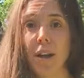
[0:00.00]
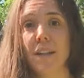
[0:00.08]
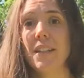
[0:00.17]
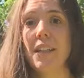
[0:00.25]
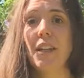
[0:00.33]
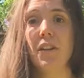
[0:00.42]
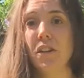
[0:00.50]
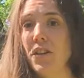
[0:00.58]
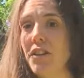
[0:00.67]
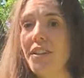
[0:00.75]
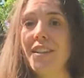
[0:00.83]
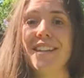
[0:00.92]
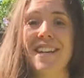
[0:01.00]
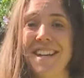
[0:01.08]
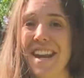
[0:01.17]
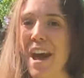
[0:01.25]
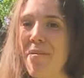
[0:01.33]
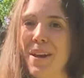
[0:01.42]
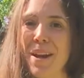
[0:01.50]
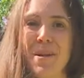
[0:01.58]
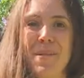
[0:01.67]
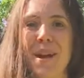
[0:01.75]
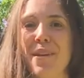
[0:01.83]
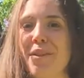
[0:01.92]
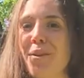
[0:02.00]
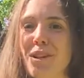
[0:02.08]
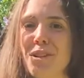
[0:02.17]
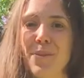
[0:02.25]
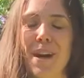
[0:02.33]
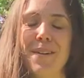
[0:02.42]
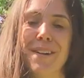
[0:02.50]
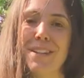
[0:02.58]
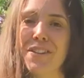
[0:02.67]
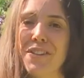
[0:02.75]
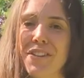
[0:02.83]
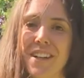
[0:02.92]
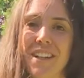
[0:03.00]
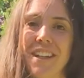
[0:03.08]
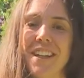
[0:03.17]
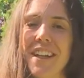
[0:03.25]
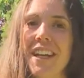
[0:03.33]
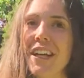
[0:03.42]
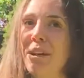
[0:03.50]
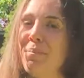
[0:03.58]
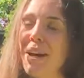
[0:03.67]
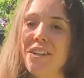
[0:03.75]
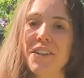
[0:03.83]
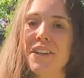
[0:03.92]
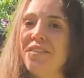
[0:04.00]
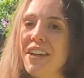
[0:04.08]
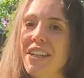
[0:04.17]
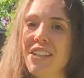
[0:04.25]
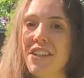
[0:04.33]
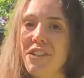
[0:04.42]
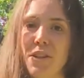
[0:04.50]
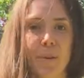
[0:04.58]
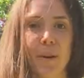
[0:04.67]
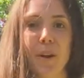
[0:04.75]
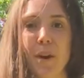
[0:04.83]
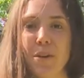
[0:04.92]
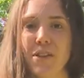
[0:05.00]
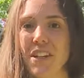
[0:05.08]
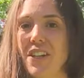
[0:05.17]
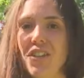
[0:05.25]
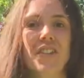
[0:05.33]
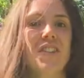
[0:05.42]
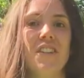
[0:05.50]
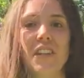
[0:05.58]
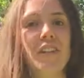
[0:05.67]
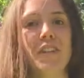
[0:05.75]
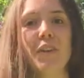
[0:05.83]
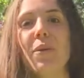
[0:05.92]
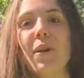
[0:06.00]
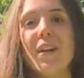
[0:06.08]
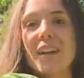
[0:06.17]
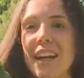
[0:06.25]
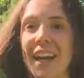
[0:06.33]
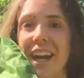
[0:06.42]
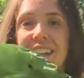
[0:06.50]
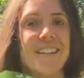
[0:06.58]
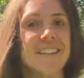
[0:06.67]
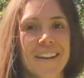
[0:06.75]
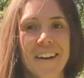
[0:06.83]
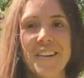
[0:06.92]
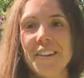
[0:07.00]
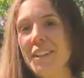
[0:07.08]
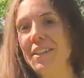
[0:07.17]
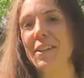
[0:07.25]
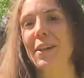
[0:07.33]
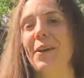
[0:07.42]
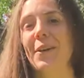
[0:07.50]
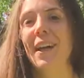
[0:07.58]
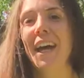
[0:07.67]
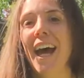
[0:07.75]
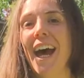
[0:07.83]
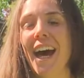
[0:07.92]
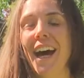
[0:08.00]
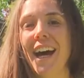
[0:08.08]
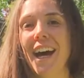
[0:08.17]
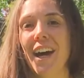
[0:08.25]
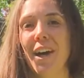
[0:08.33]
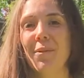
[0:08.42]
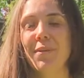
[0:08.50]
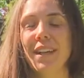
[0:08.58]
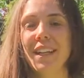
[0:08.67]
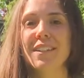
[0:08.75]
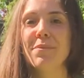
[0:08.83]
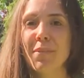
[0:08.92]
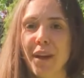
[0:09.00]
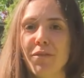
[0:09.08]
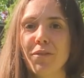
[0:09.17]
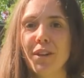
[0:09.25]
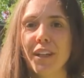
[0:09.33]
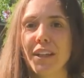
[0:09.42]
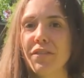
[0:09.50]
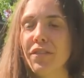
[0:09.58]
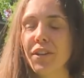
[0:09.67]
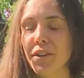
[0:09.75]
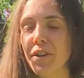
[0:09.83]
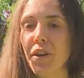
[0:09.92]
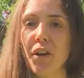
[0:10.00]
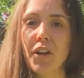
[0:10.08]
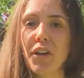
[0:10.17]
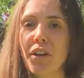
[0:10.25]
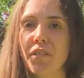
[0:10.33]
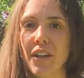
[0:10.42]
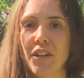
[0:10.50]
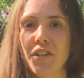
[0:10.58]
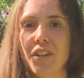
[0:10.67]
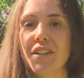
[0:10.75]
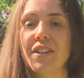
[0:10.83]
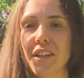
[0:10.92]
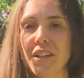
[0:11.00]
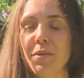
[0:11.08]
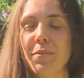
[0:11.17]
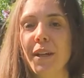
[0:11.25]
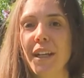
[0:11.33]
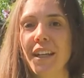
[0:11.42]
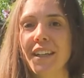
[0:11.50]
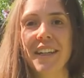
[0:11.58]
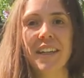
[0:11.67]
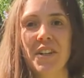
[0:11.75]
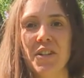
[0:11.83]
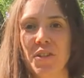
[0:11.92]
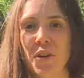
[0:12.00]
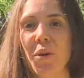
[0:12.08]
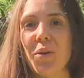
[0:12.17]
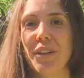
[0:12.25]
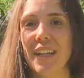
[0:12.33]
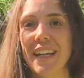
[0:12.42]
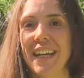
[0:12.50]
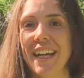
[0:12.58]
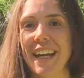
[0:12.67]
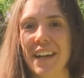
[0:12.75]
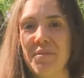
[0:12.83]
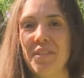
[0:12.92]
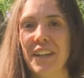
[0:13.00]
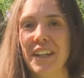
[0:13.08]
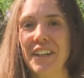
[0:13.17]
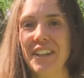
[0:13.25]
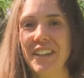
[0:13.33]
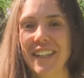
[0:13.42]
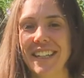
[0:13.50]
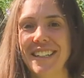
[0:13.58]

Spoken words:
you could just snap it up every which way around your dog. My dog finds it super cozy just to use the quilt and kind of snuggle, so it's meant really for all your adventures and to be totally fitting your needs.